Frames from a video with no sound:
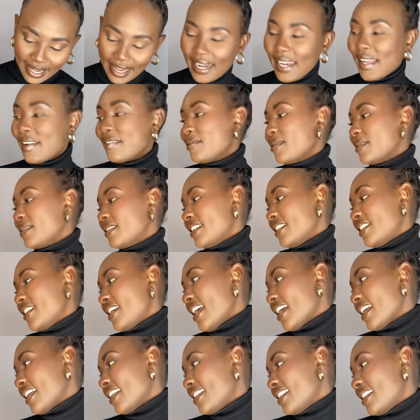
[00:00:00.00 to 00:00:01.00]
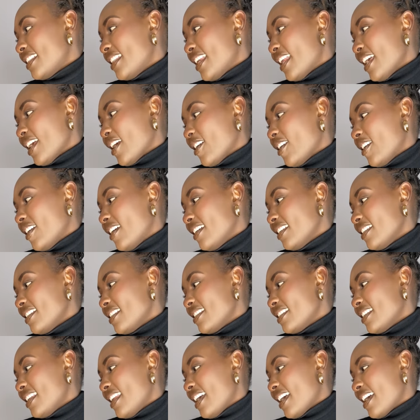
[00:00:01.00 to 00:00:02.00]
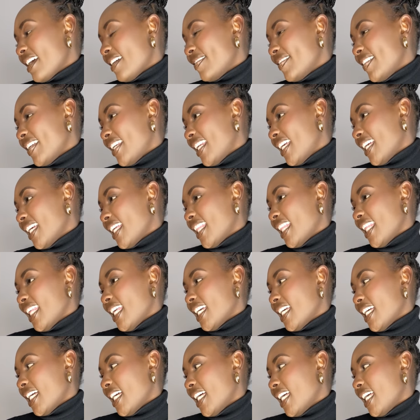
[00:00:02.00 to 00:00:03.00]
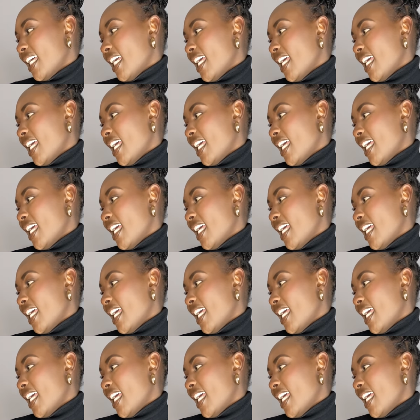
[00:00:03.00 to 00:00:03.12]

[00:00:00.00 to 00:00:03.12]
I love all the jackets that I got. Like, I feel like they are.